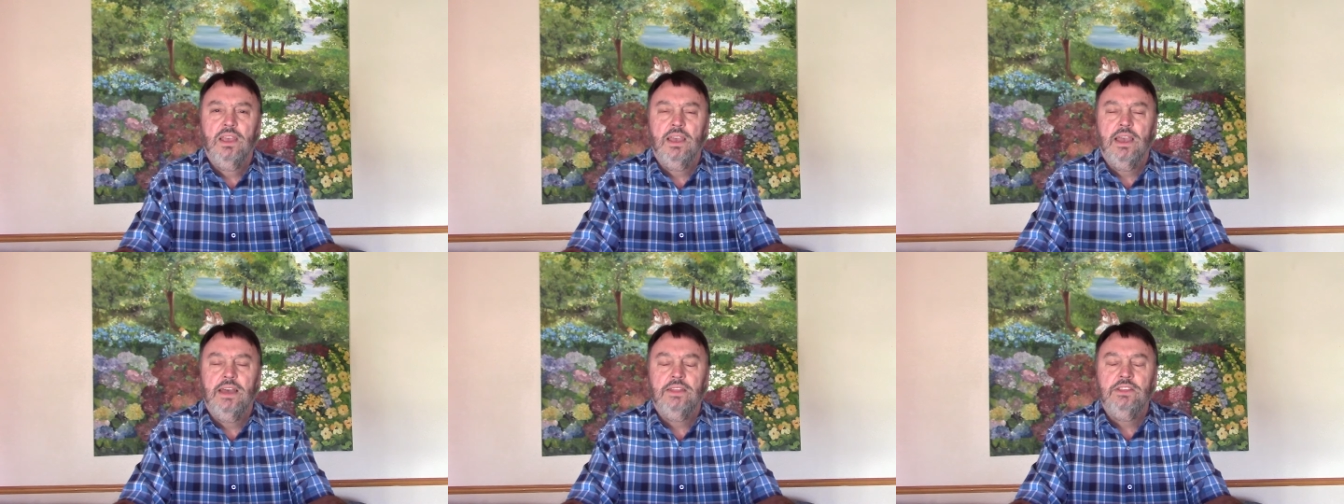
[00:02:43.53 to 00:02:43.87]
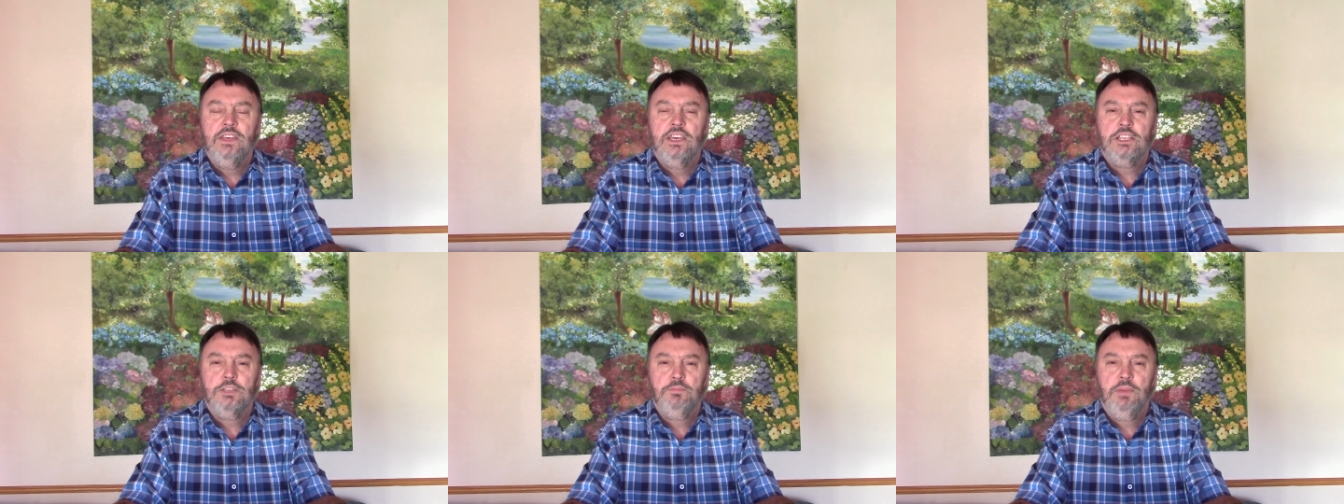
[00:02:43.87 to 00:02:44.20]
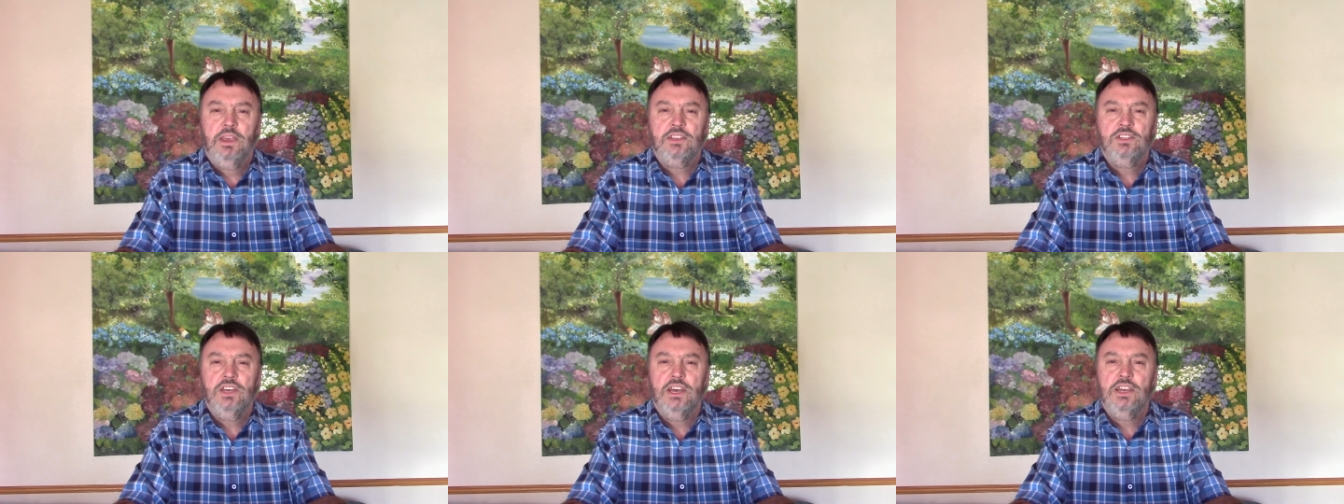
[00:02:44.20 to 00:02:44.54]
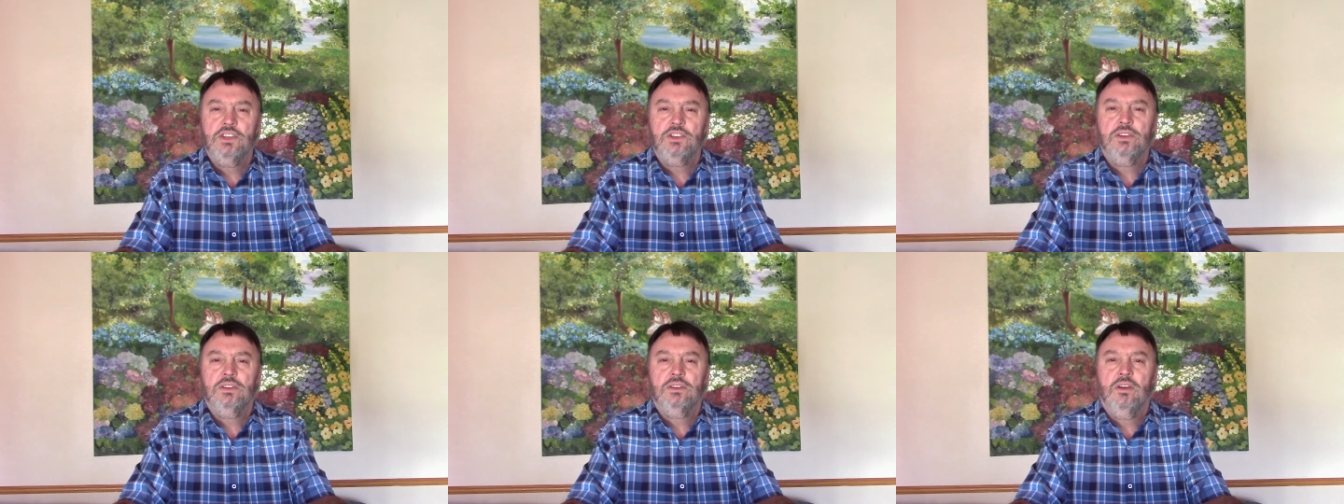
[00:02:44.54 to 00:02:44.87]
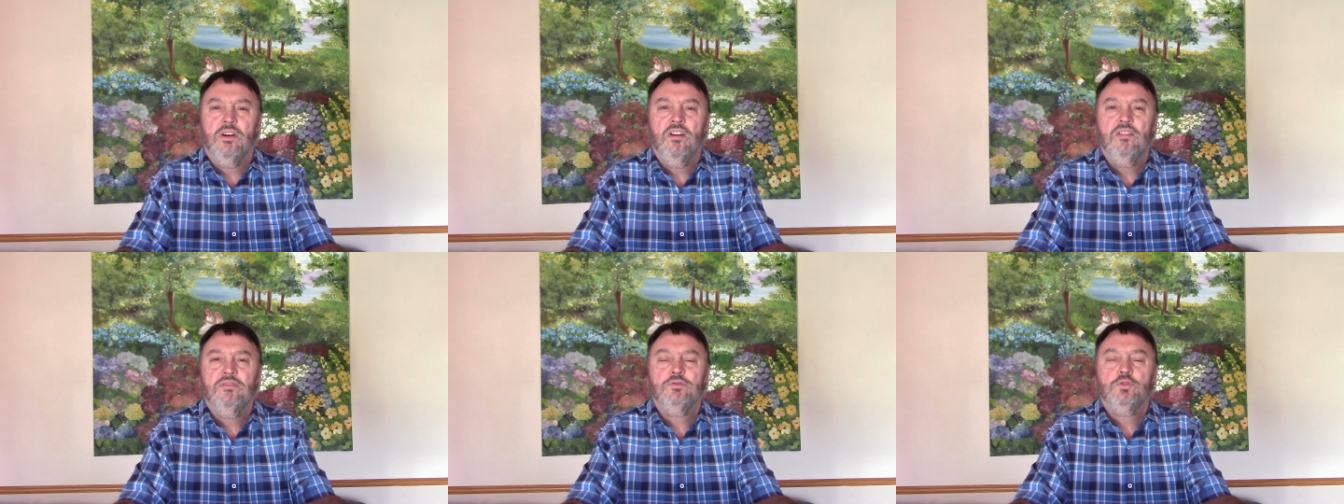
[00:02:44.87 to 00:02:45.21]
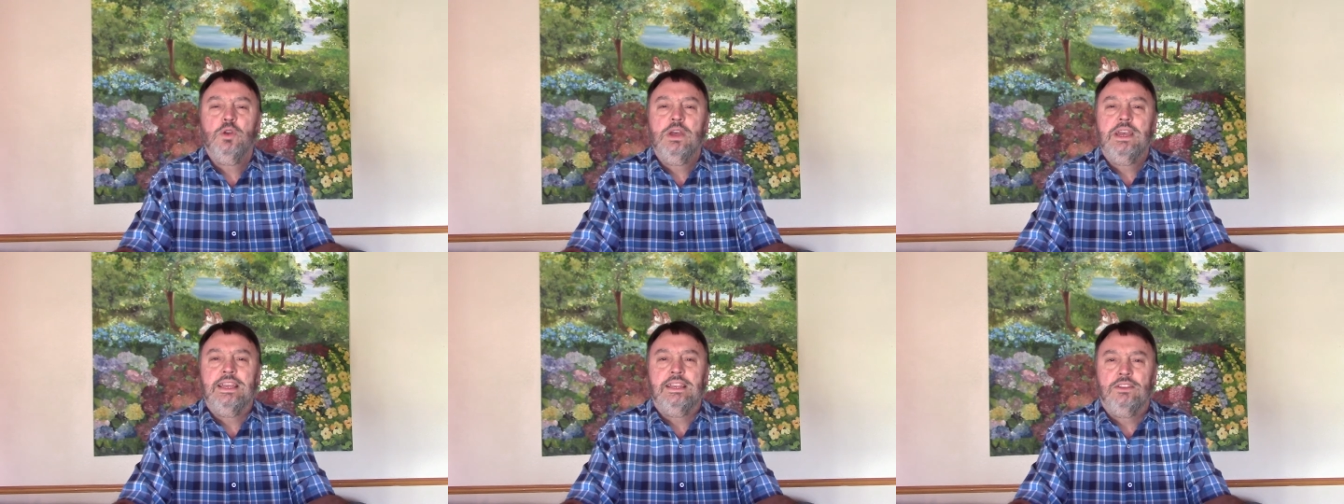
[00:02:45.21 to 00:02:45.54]
and the expectation of
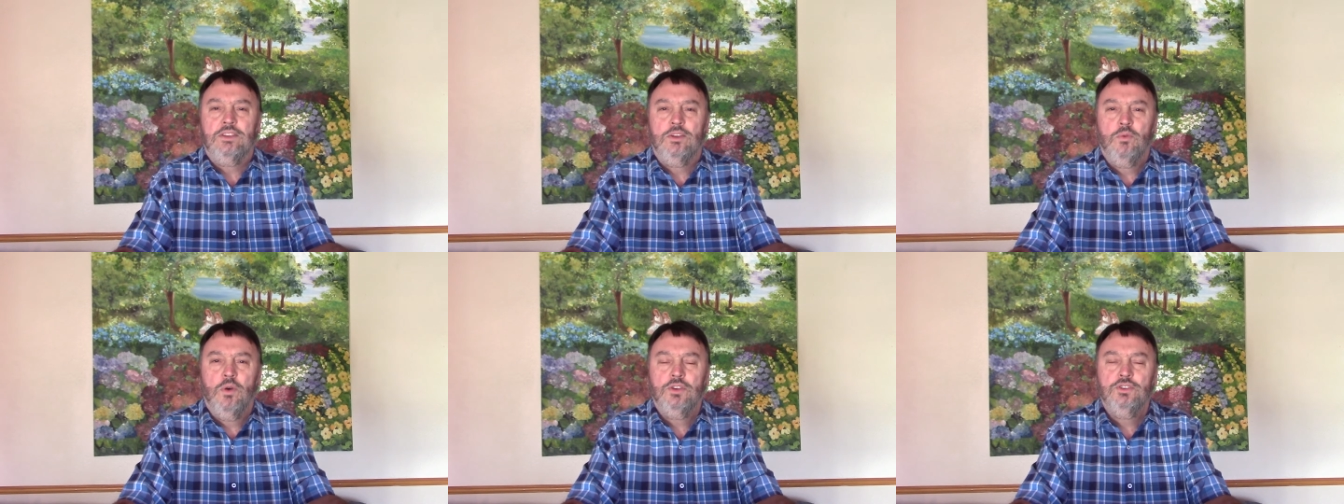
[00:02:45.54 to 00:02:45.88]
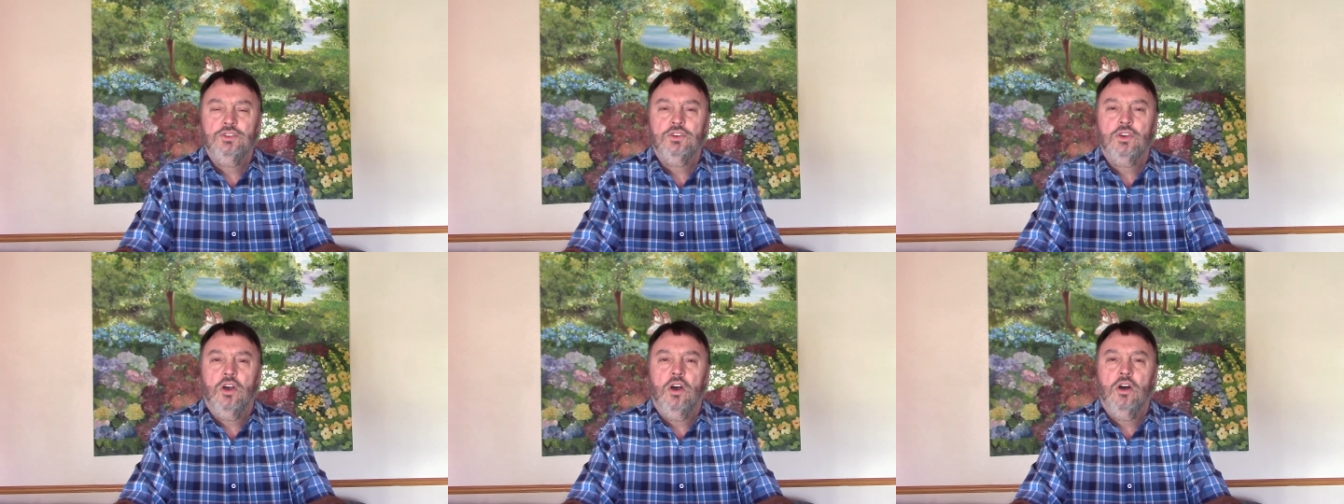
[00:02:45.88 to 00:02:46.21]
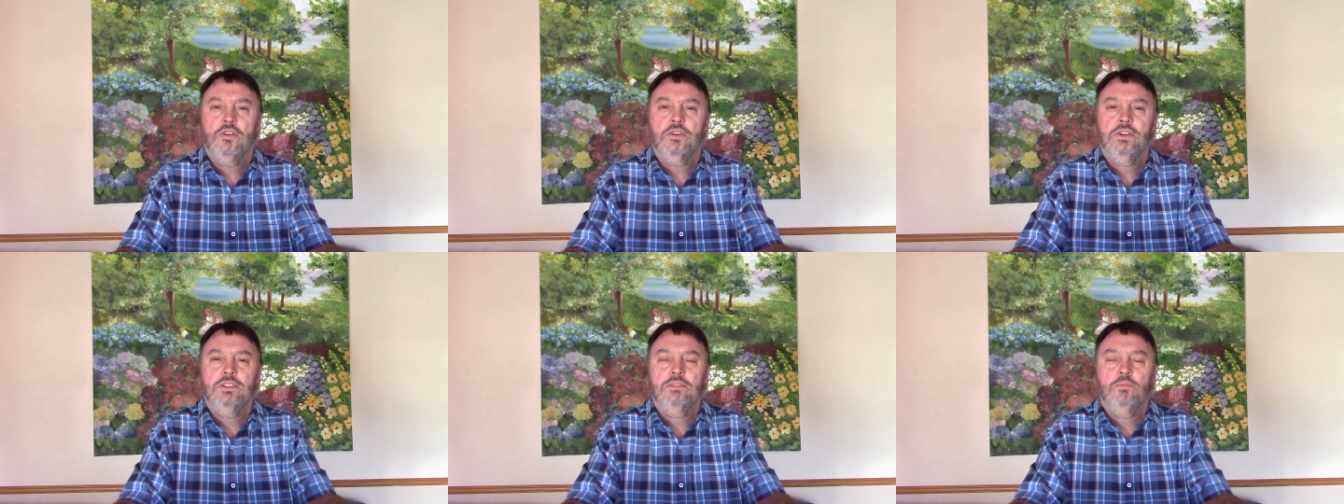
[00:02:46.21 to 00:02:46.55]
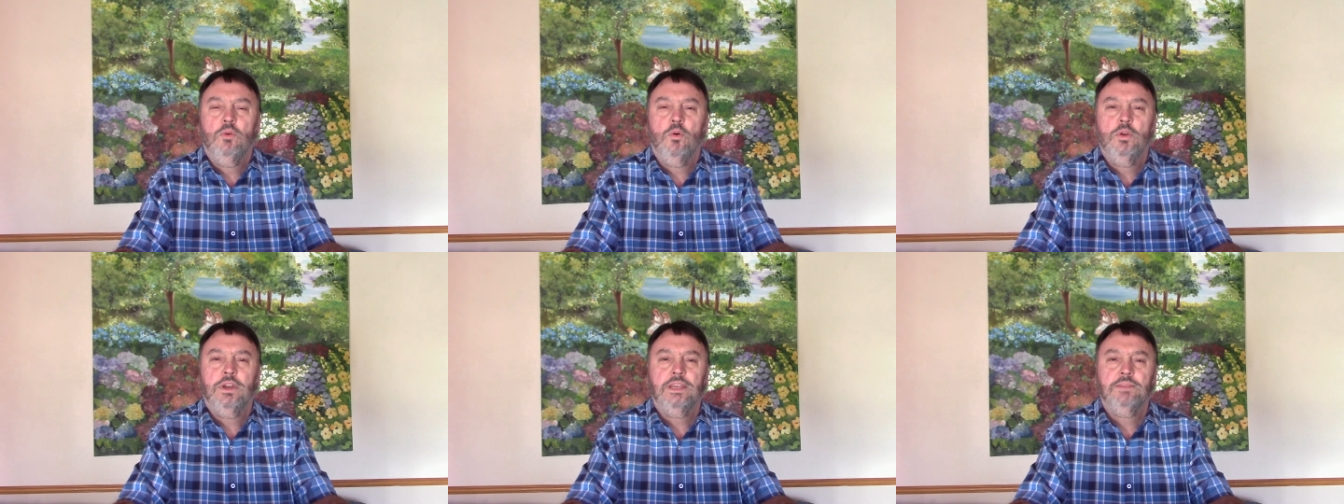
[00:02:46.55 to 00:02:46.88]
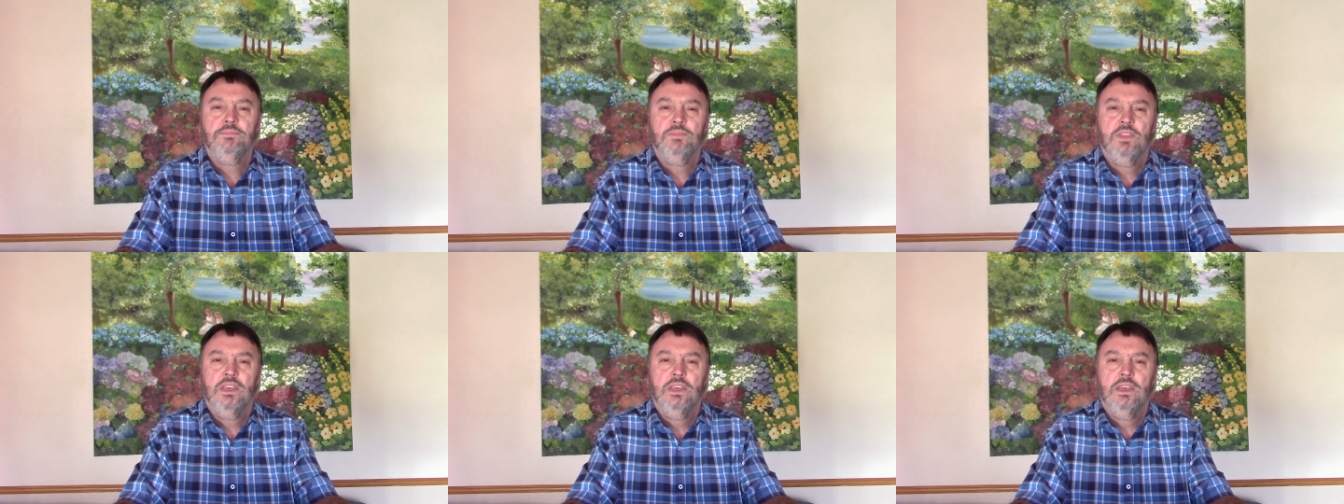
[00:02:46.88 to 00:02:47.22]
rain. You wash your car in the morning,